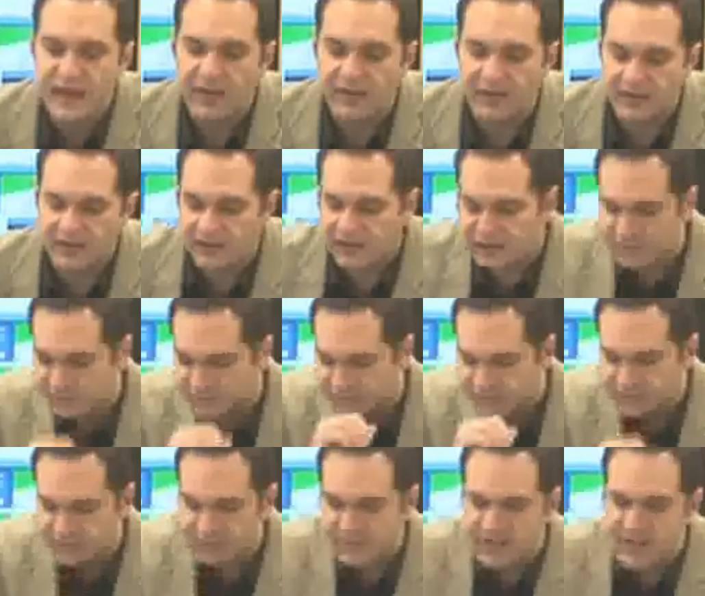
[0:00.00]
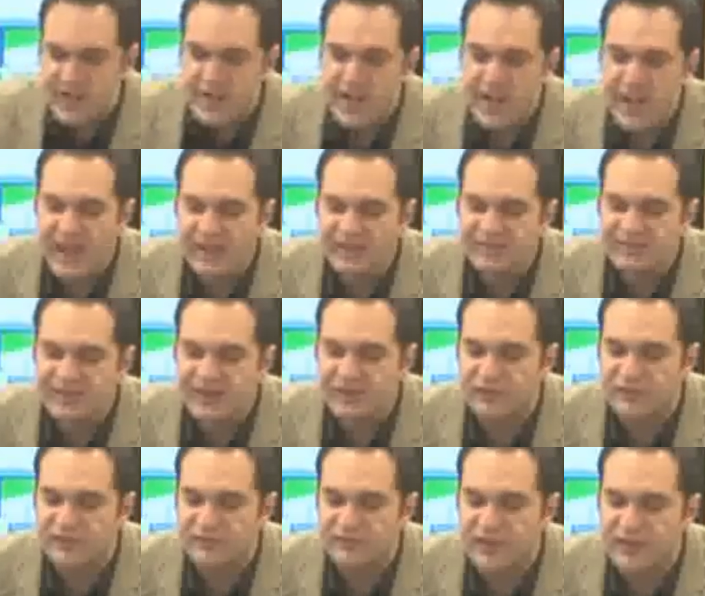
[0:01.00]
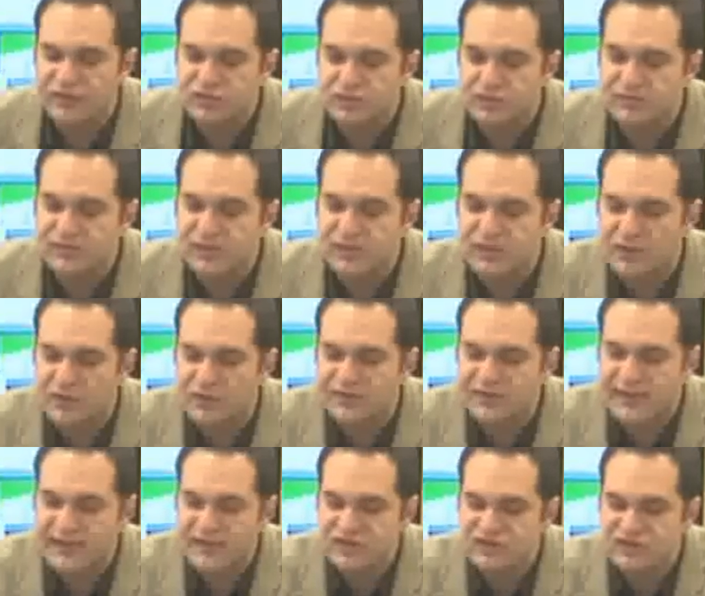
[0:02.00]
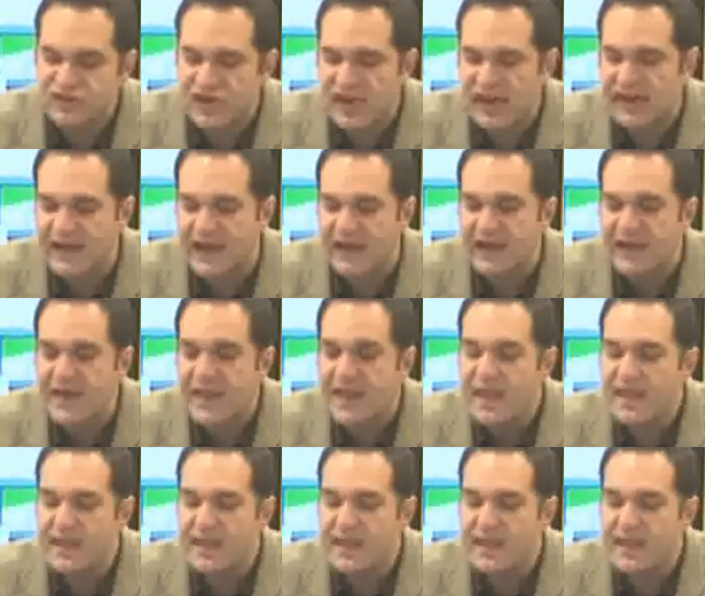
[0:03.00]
and sellers of luxury vehicles in China.